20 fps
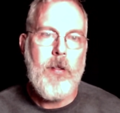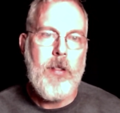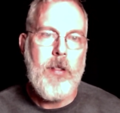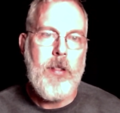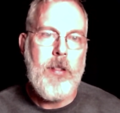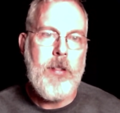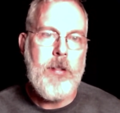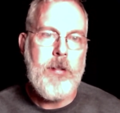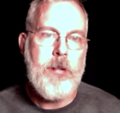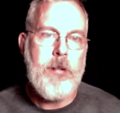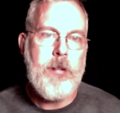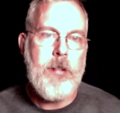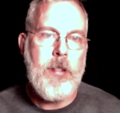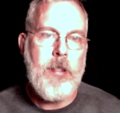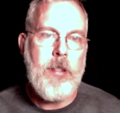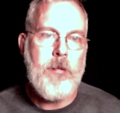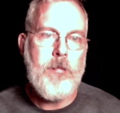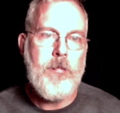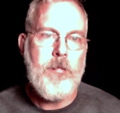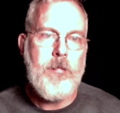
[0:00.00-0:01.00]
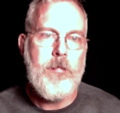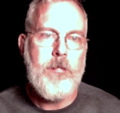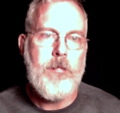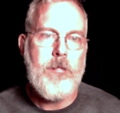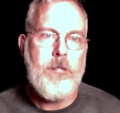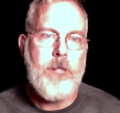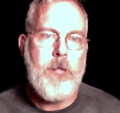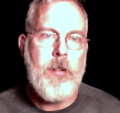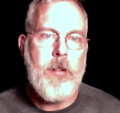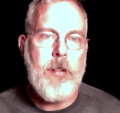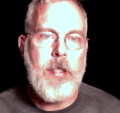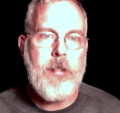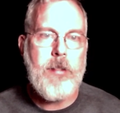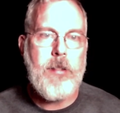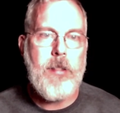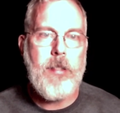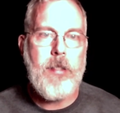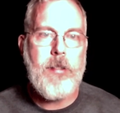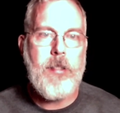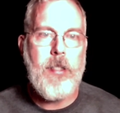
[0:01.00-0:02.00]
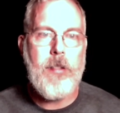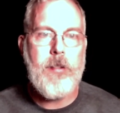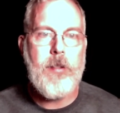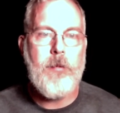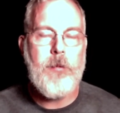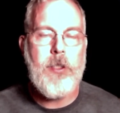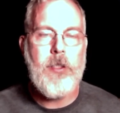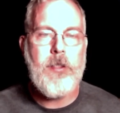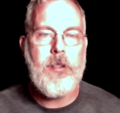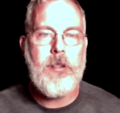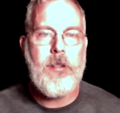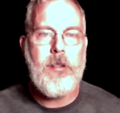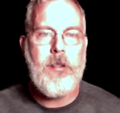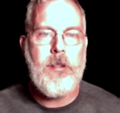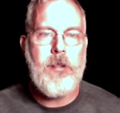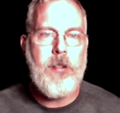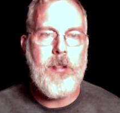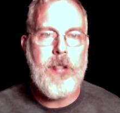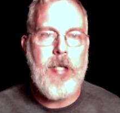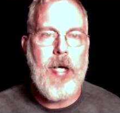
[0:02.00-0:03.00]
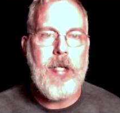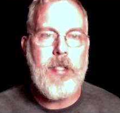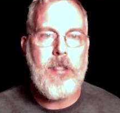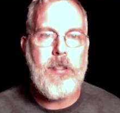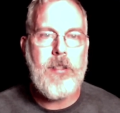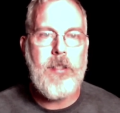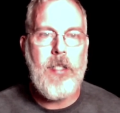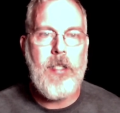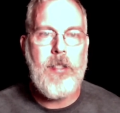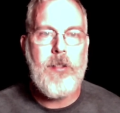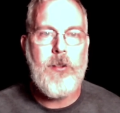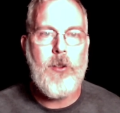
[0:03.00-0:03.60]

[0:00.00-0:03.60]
And, um, you know, that's, that's healthy because to that extent,